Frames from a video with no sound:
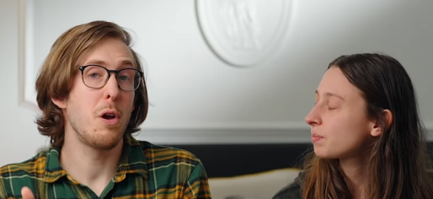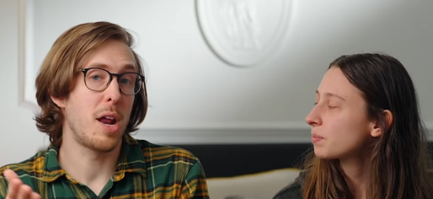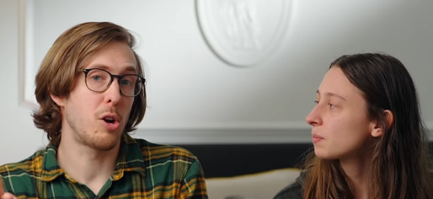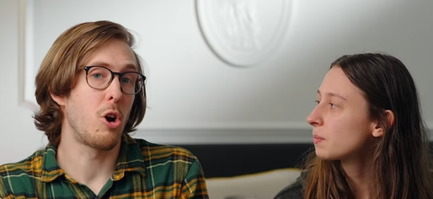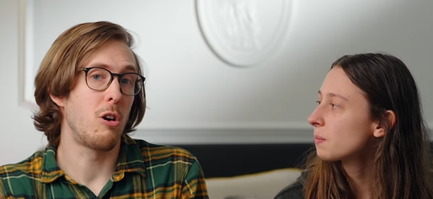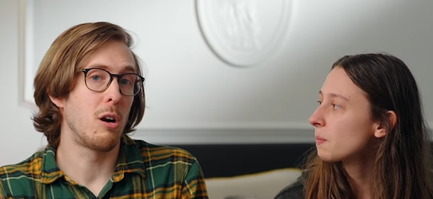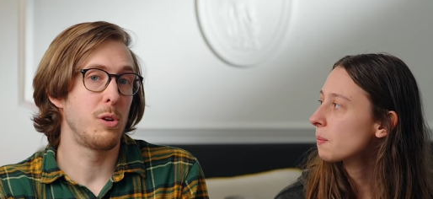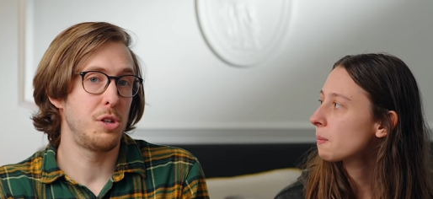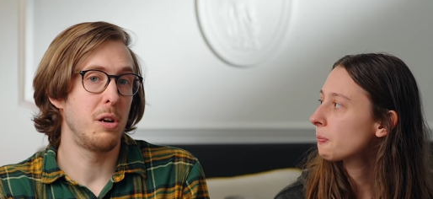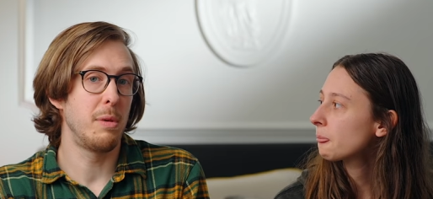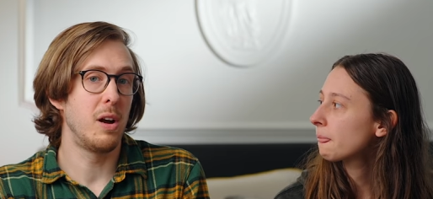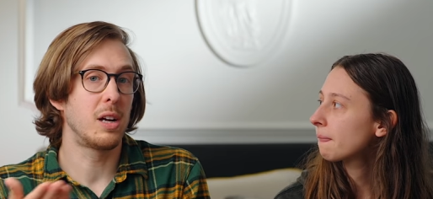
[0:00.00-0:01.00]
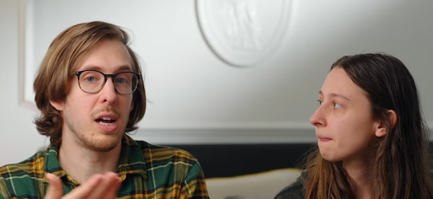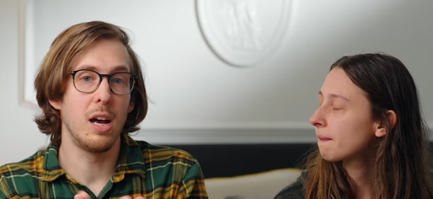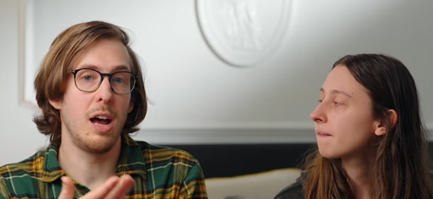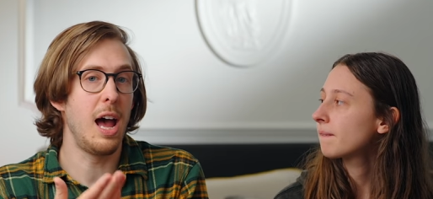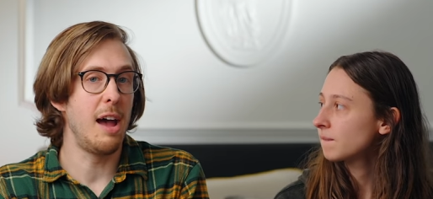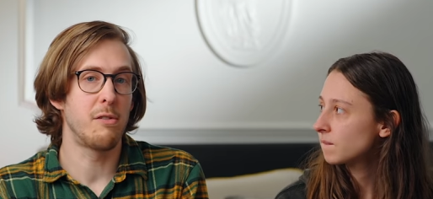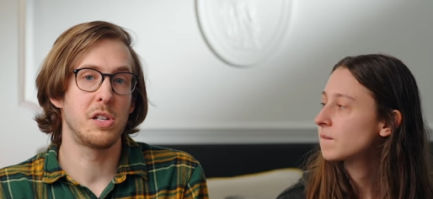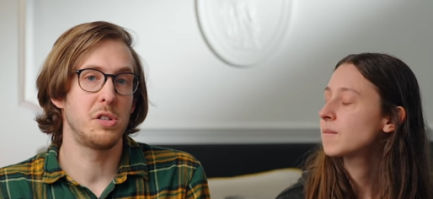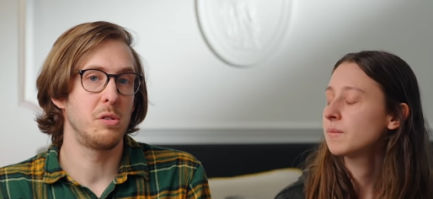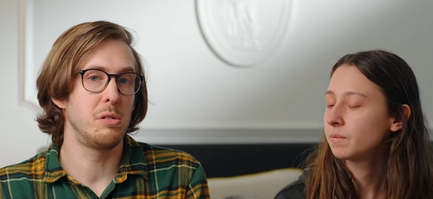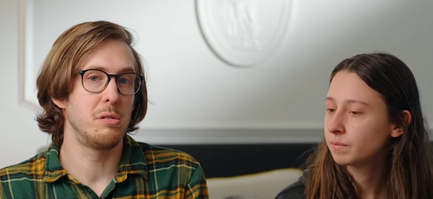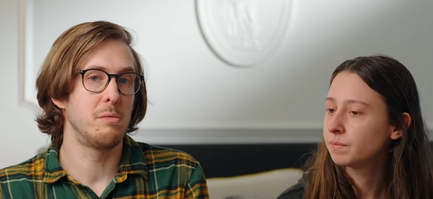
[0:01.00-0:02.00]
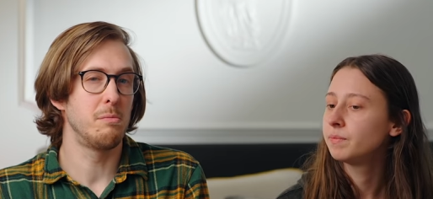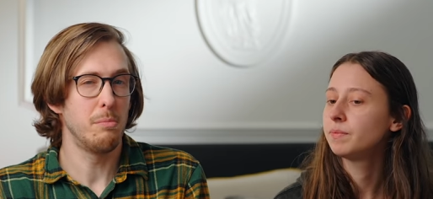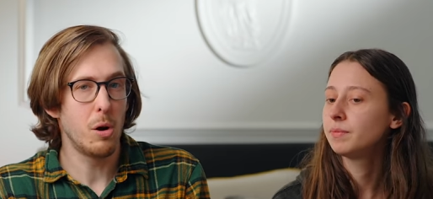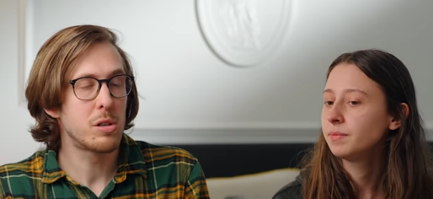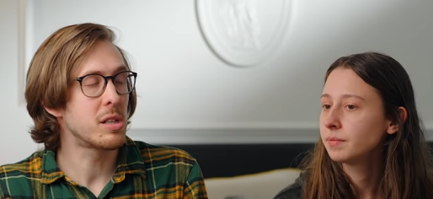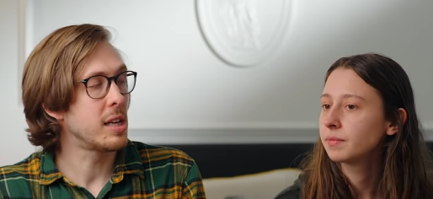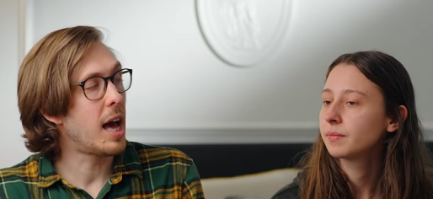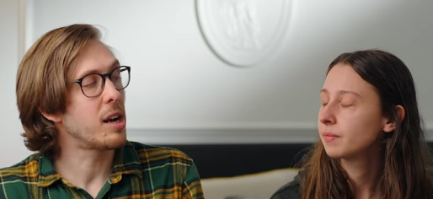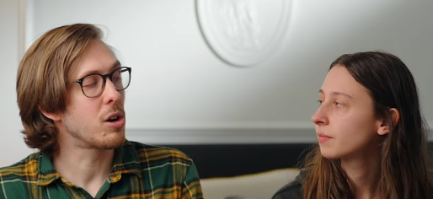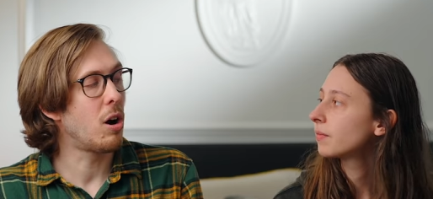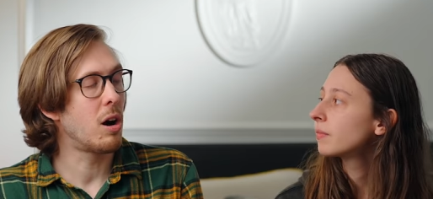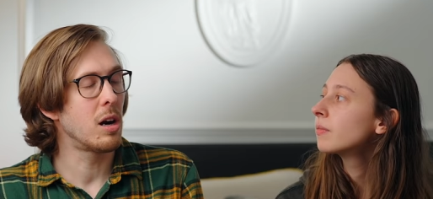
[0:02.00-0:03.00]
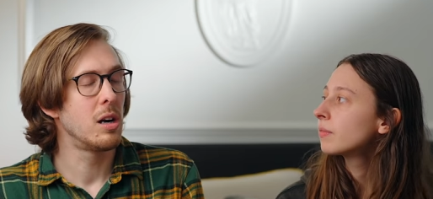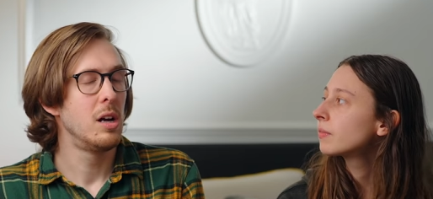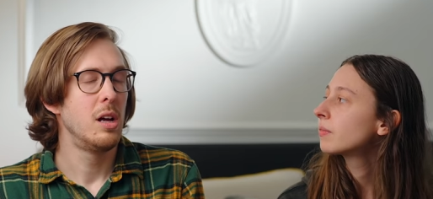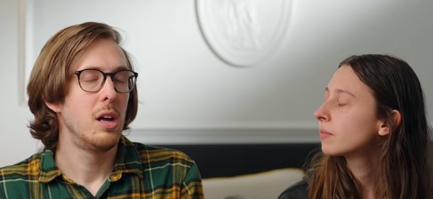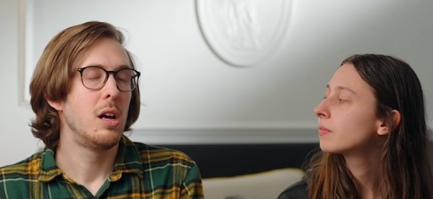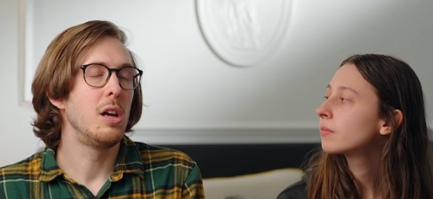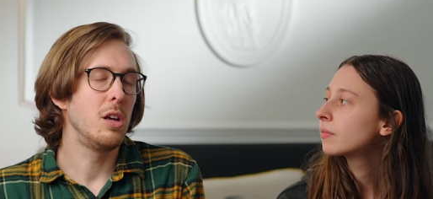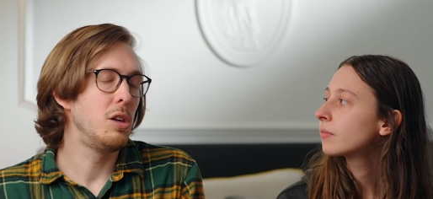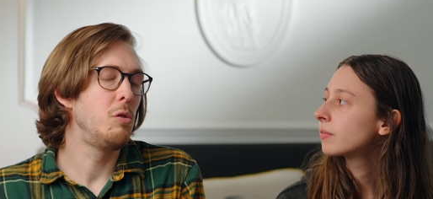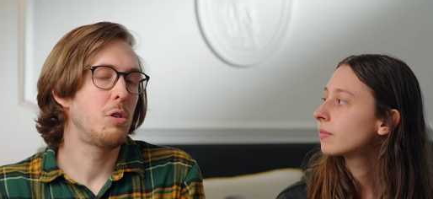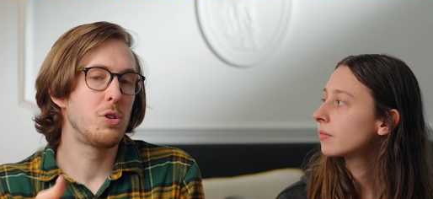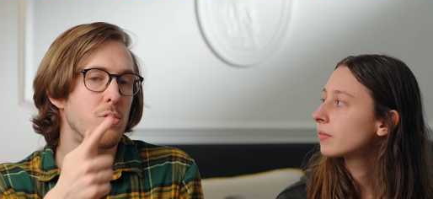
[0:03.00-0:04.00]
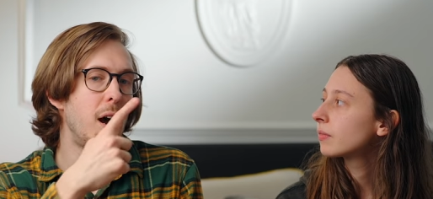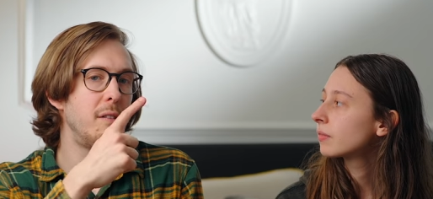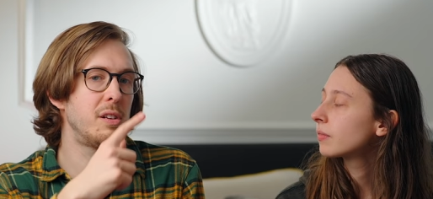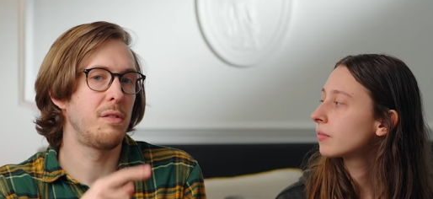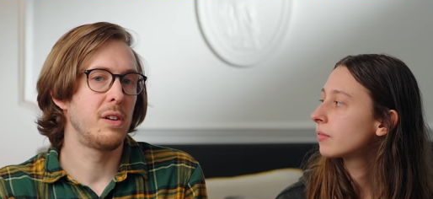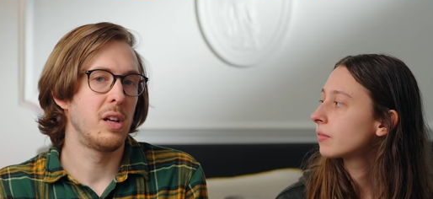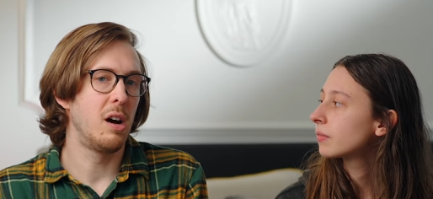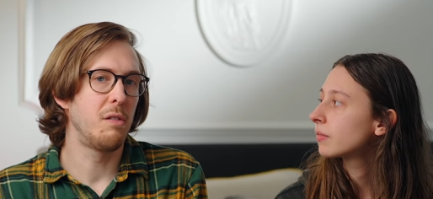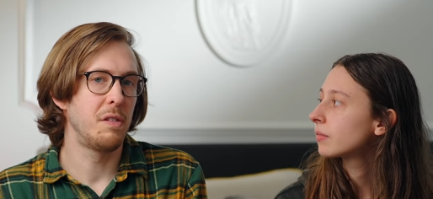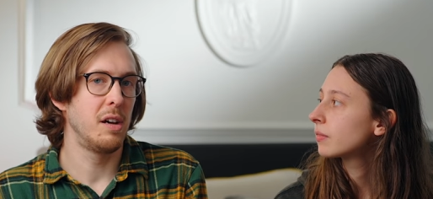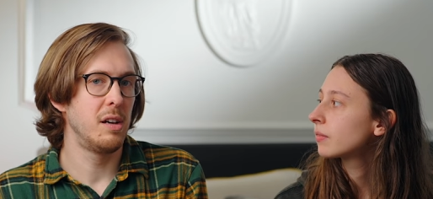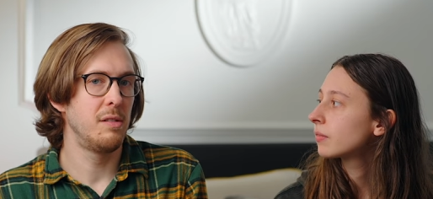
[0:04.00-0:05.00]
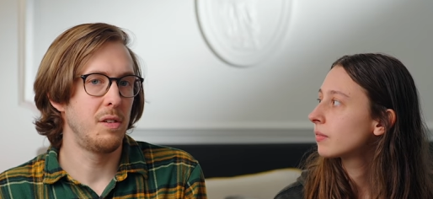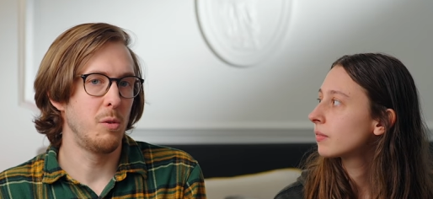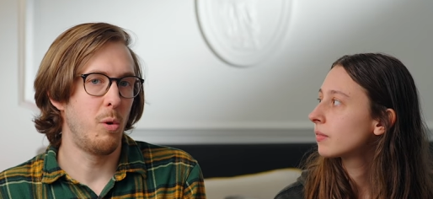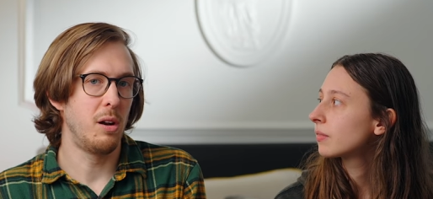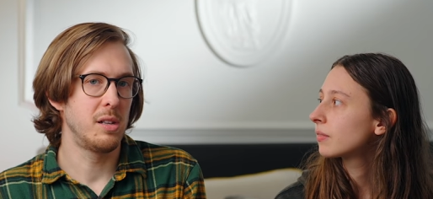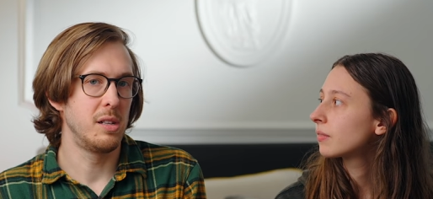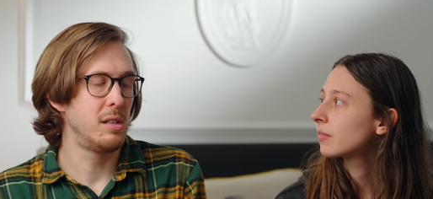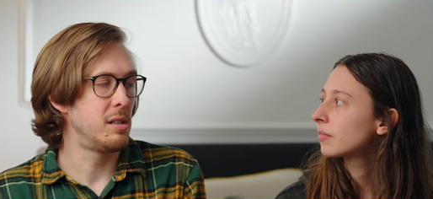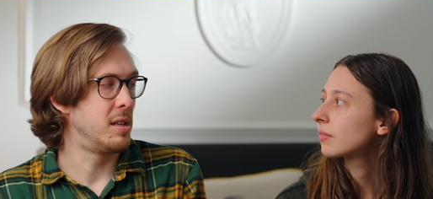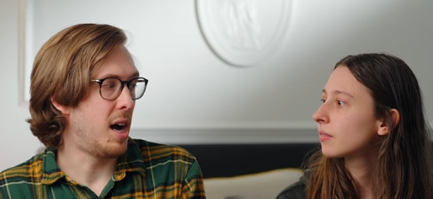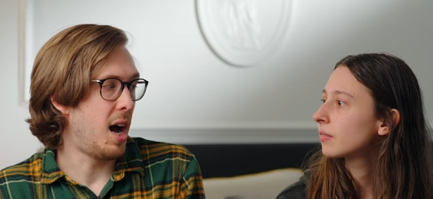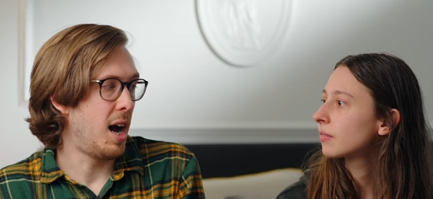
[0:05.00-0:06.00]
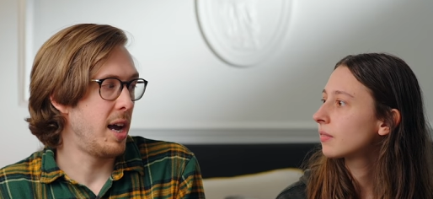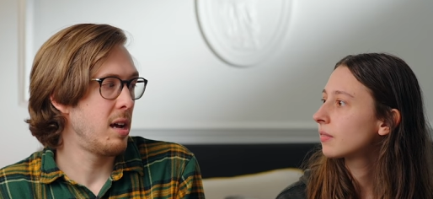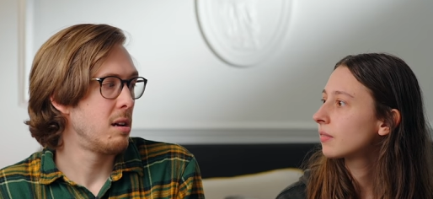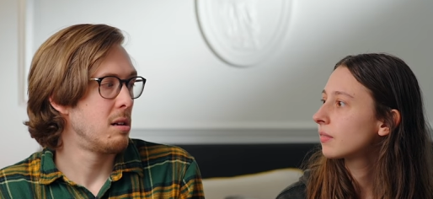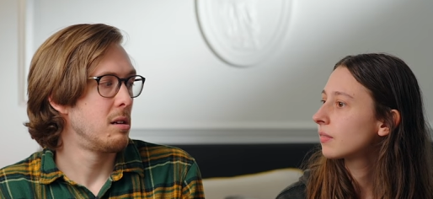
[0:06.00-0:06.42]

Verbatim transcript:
Speaker 1: had a car, which in America every student mostly had a car, you could drive to Philadelphia if you wanted to die.